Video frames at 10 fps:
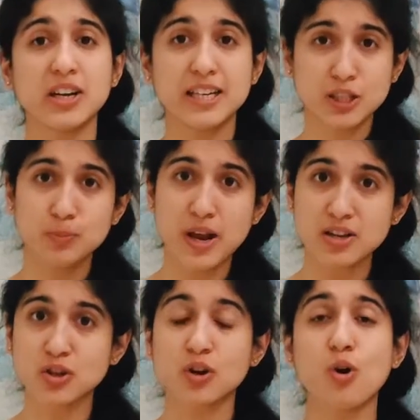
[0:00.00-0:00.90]
creates
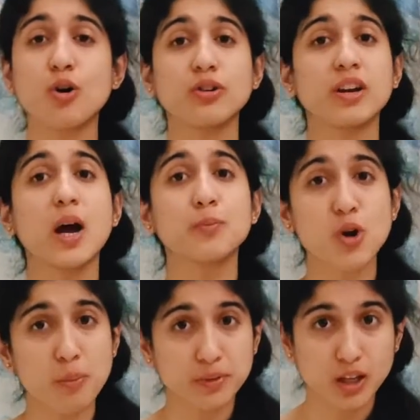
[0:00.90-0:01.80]
pressure on your
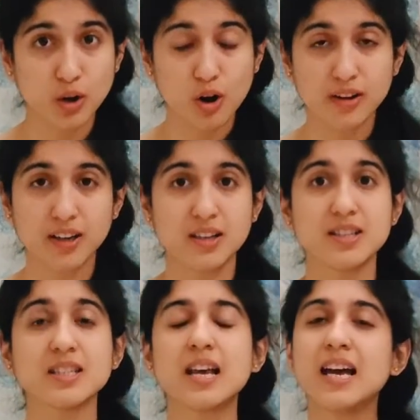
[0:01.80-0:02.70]
abdominal
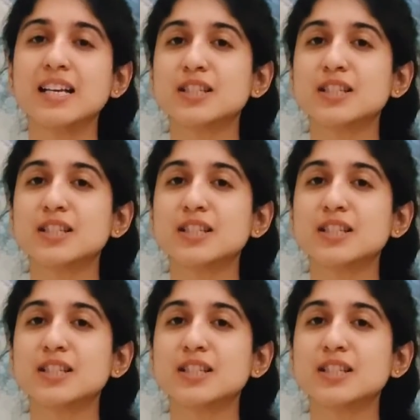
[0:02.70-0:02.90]
organs,